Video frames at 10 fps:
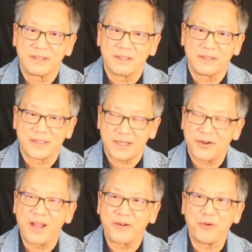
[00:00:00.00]
settled
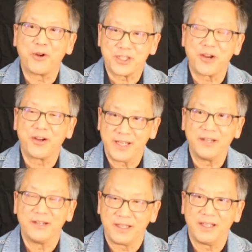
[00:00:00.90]
down in Orange
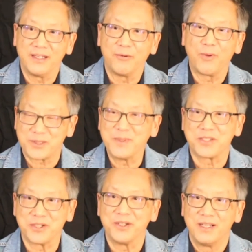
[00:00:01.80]
County in
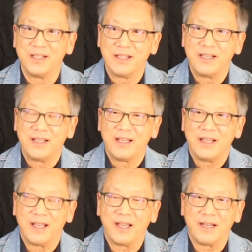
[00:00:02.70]
Westminster.
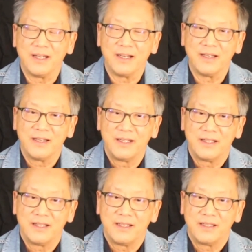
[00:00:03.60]
And
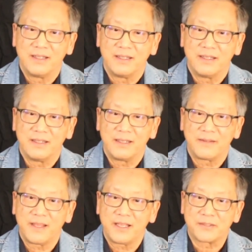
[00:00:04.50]
I
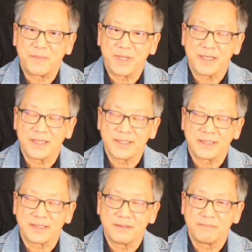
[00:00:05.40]
think it's
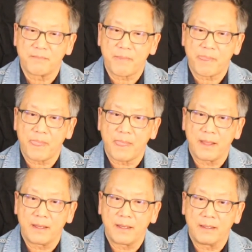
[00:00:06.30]
because
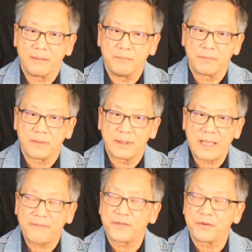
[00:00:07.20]

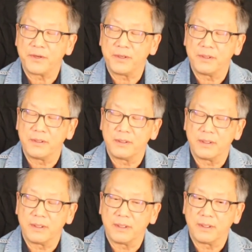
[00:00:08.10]
after
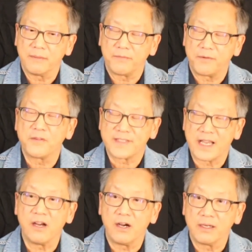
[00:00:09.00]
the fall of
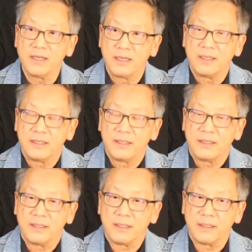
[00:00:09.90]
Saigon,
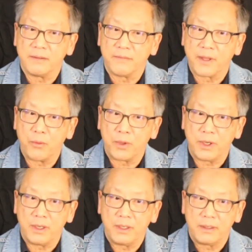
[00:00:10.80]
there
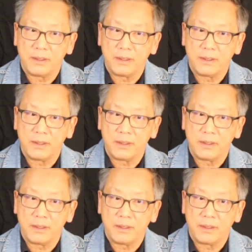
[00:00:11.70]
were,